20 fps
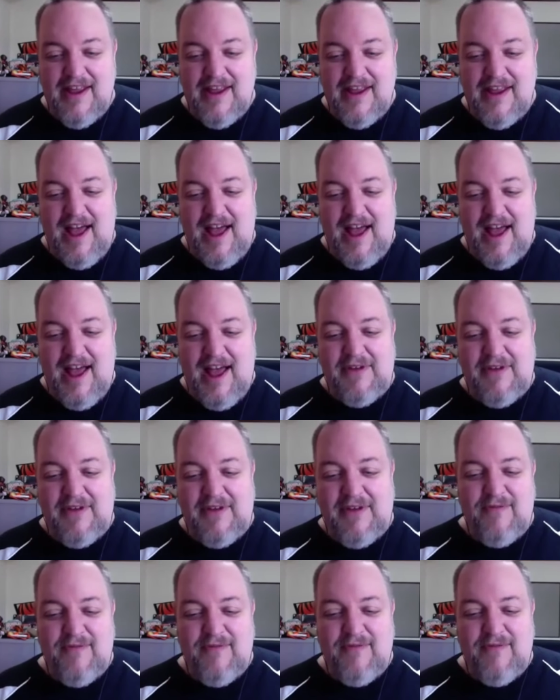uh,
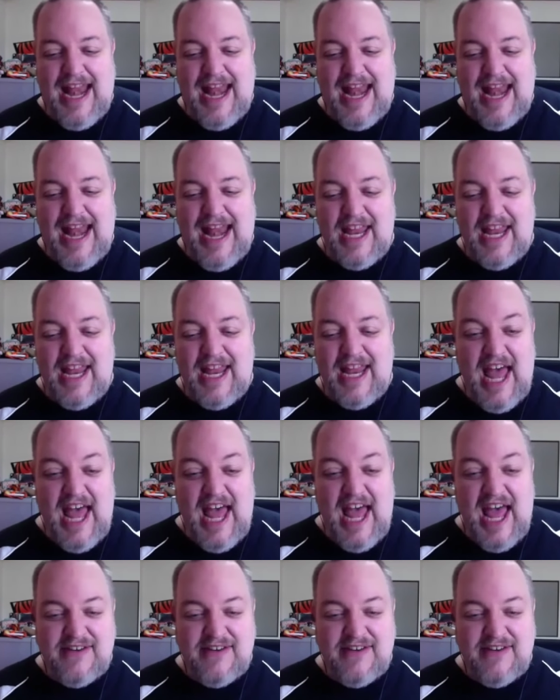fellow Van Halen
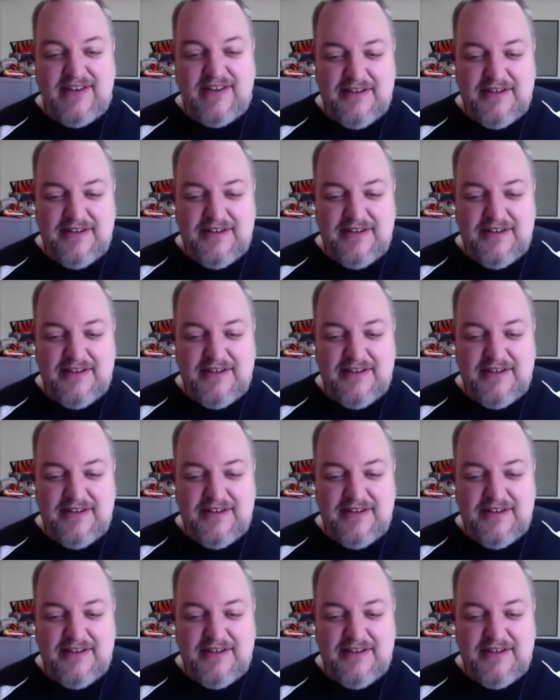nut.